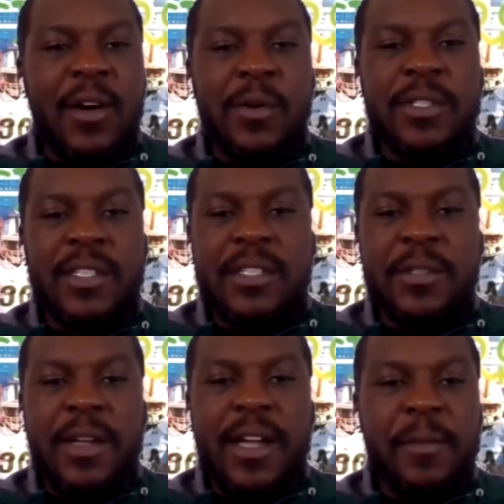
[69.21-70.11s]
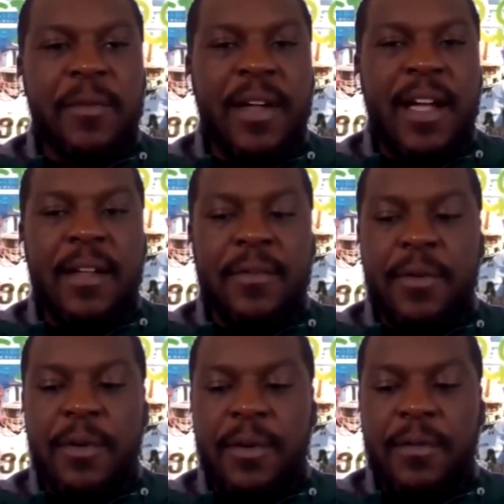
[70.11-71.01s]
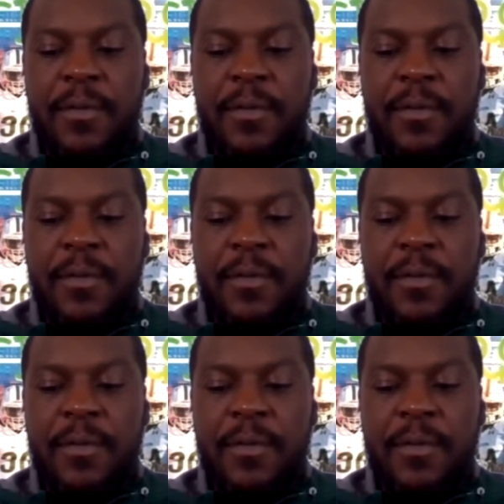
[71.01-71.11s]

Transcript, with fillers: coaching that you guys provide for